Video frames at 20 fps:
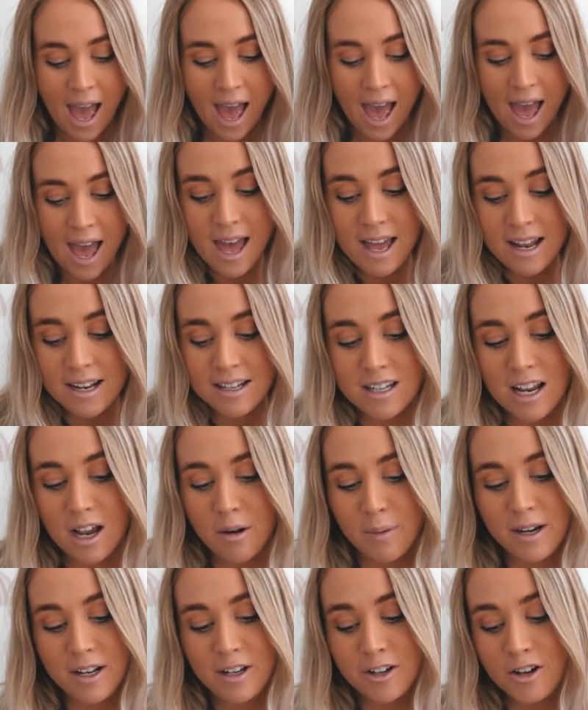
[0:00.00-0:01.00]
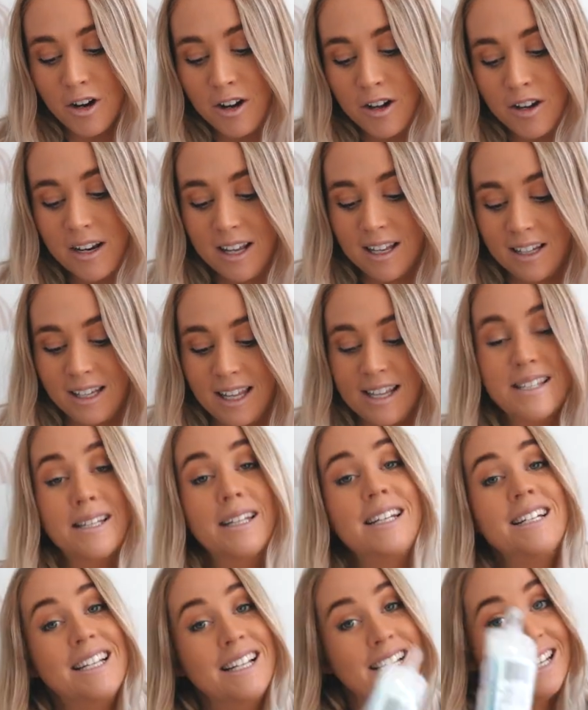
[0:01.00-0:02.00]
And I went and got like
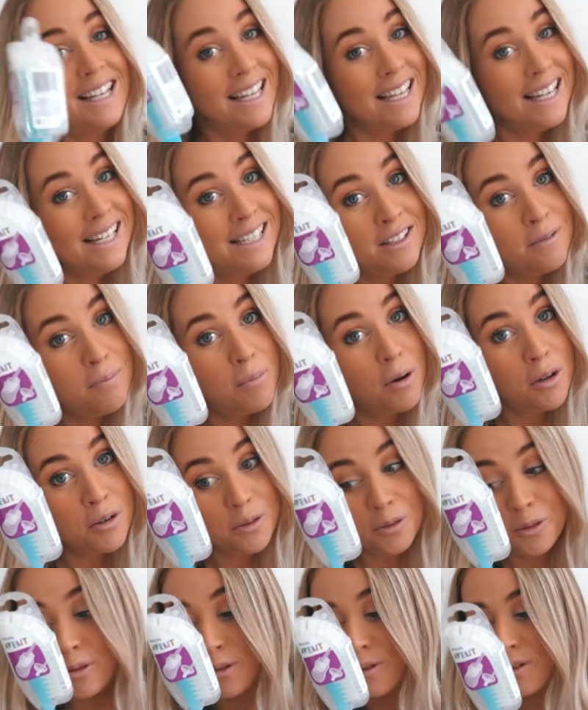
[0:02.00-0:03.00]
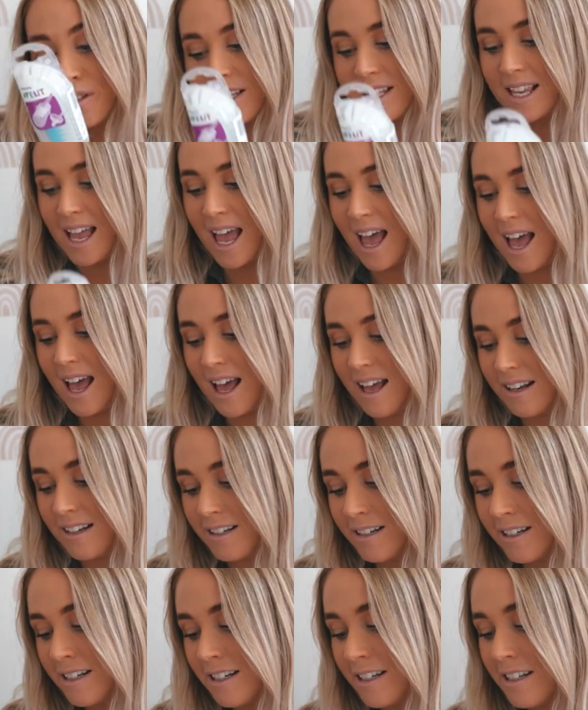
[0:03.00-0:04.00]
something to clean the bottles
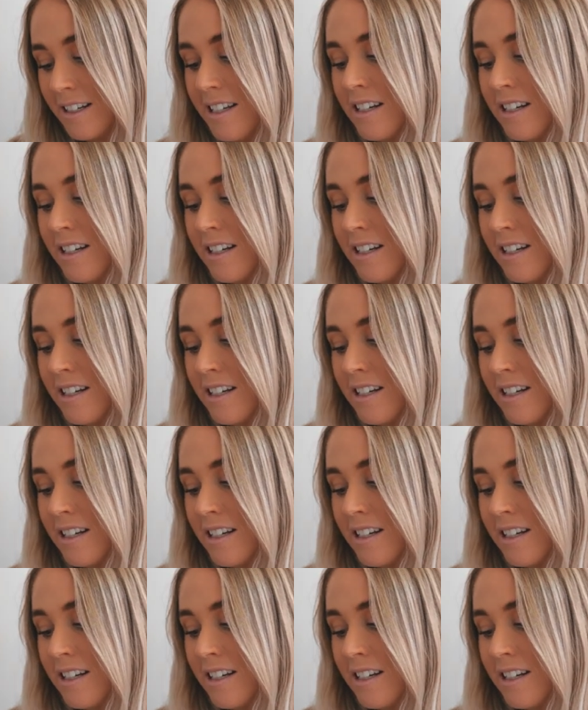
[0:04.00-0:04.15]
and